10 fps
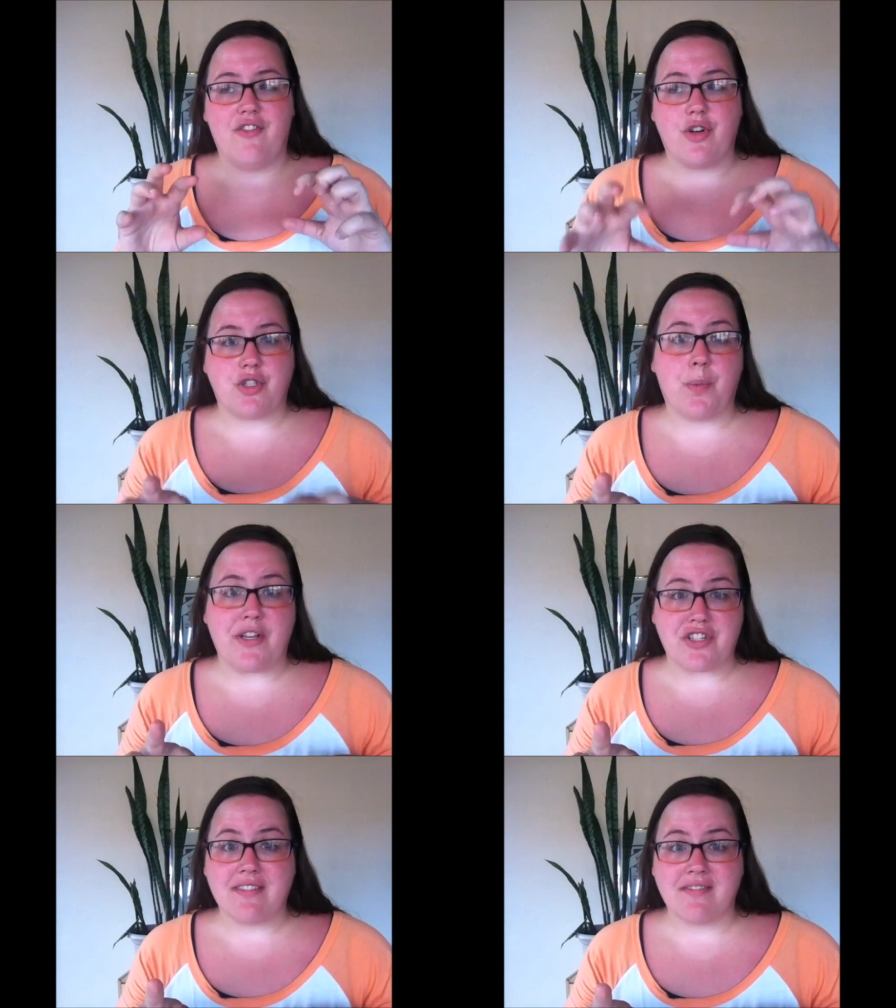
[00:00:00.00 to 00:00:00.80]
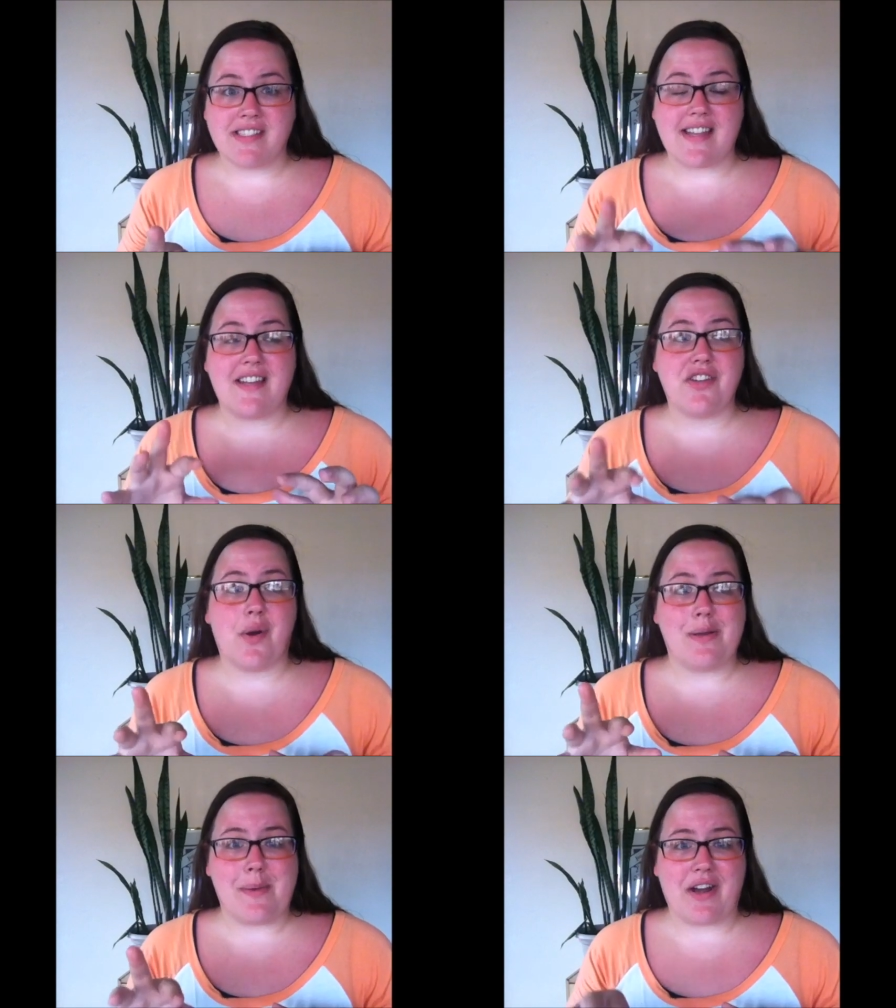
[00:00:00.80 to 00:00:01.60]
for tuition because I didn't
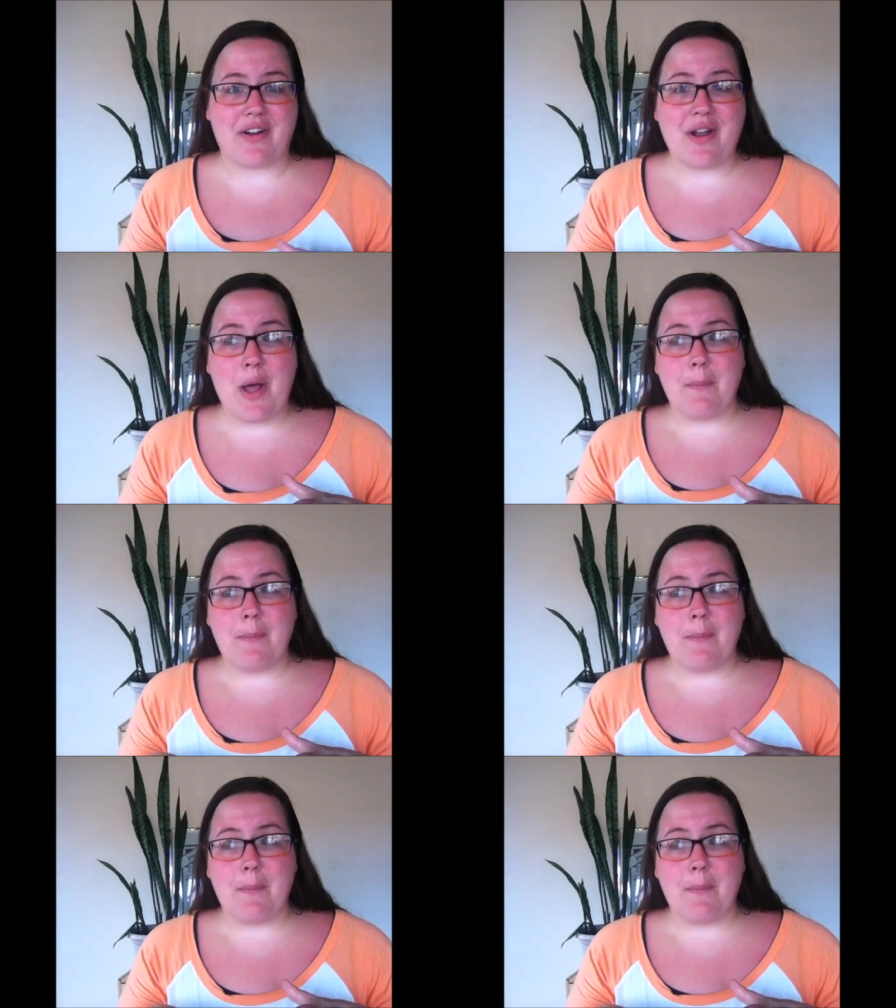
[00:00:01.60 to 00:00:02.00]
know any better.